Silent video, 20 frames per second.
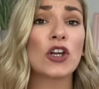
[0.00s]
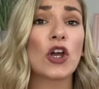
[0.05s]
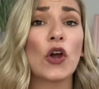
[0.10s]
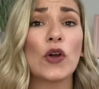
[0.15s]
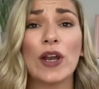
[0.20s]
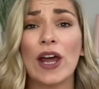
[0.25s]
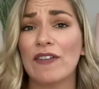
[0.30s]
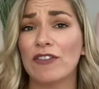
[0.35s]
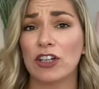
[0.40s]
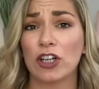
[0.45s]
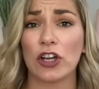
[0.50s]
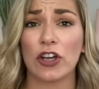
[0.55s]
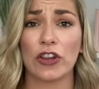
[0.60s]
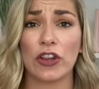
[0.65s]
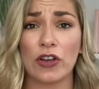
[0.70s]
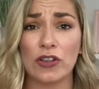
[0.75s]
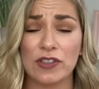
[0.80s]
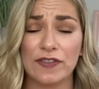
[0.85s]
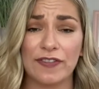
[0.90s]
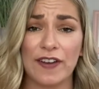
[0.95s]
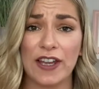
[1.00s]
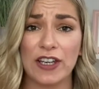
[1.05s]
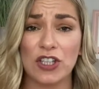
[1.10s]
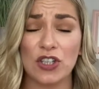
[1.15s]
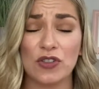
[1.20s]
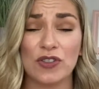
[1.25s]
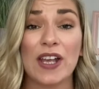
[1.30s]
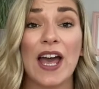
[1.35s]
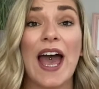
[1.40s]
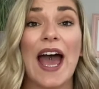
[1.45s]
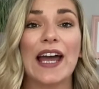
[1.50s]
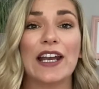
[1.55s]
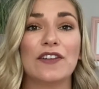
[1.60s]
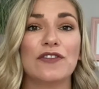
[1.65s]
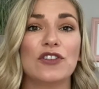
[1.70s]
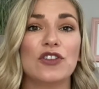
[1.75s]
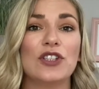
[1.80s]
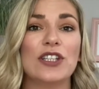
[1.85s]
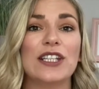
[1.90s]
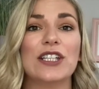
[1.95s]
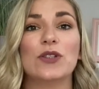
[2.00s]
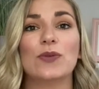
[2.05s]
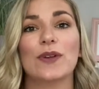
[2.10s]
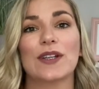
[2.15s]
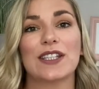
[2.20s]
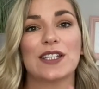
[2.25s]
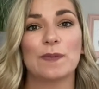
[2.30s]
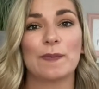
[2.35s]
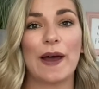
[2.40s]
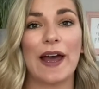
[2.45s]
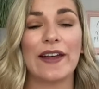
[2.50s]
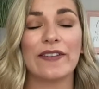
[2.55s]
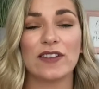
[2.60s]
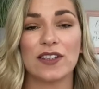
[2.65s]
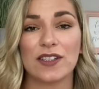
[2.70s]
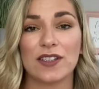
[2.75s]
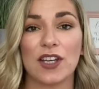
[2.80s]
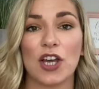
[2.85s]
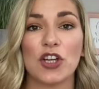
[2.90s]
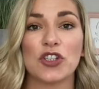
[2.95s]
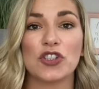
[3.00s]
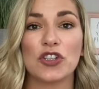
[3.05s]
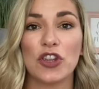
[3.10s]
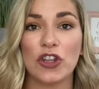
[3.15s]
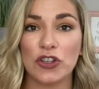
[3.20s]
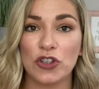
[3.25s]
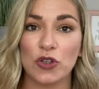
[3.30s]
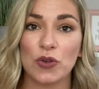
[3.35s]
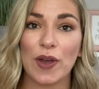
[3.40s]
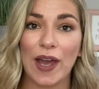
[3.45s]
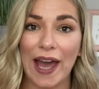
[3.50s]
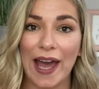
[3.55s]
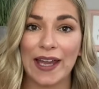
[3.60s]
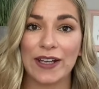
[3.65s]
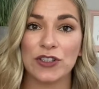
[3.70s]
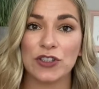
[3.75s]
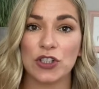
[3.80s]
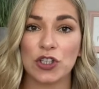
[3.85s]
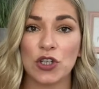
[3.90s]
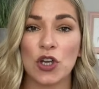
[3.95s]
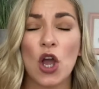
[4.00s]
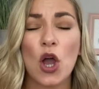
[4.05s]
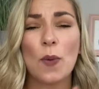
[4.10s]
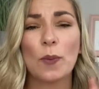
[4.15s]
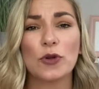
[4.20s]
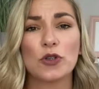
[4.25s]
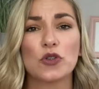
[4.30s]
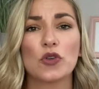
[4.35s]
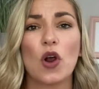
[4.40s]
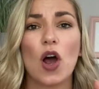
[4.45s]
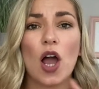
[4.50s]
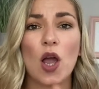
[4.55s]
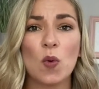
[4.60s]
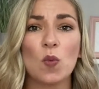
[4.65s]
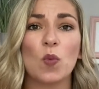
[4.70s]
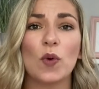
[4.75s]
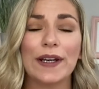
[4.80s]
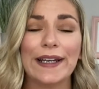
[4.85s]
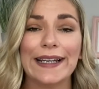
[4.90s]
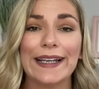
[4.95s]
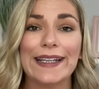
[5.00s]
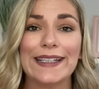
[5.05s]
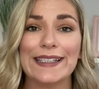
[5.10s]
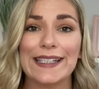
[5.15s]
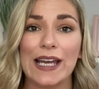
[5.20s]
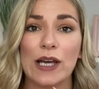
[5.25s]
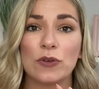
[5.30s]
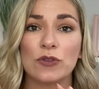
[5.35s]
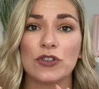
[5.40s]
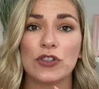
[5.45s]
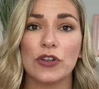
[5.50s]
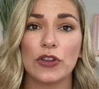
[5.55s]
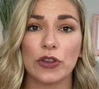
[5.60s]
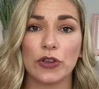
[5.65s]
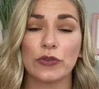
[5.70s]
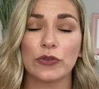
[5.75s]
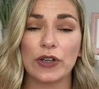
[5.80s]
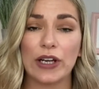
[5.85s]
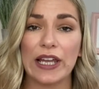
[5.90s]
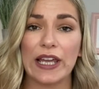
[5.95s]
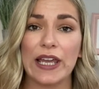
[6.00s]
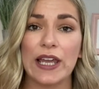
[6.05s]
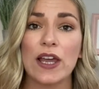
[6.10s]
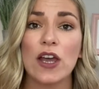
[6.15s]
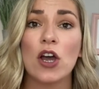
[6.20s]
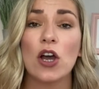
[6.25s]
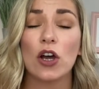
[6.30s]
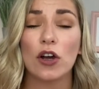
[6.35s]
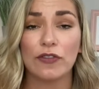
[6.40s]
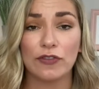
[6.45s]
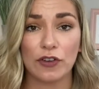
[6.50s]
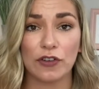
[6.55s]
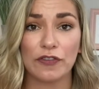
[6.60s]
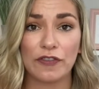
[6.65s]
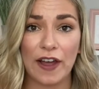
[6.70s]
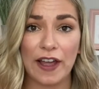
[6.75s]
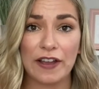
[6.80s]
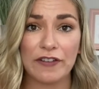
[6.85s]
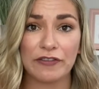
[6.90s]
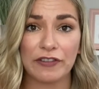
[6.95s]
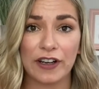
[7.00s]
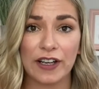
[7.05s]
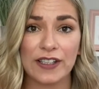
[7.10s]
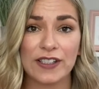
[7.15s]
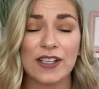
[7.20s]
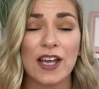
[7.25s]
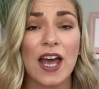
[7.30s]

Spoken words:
Go and have a look at those venues, and if you need to expand the search, then you can do, but try and whittle it down to 3 of your favourites.